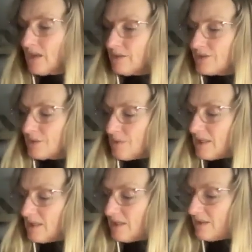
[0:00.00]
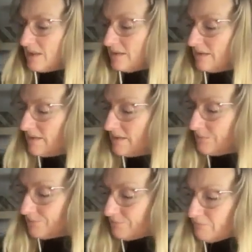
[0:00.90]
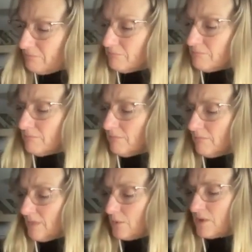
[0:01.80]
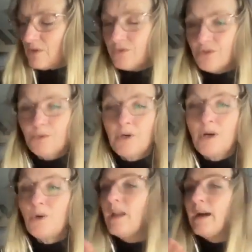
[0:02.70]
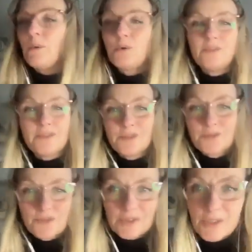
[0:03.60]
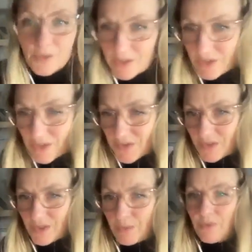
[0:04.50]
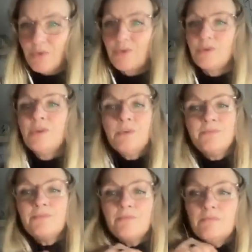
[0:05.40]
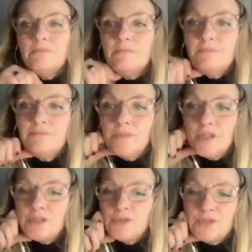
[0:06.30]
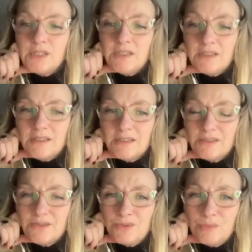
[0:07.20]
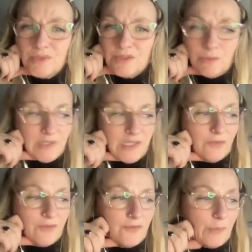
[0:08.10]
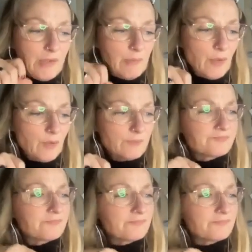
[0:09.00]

Ask Me Anythings, where I'll do a whole hour of answering the questions that come through. And usually they're super, super helpful for people.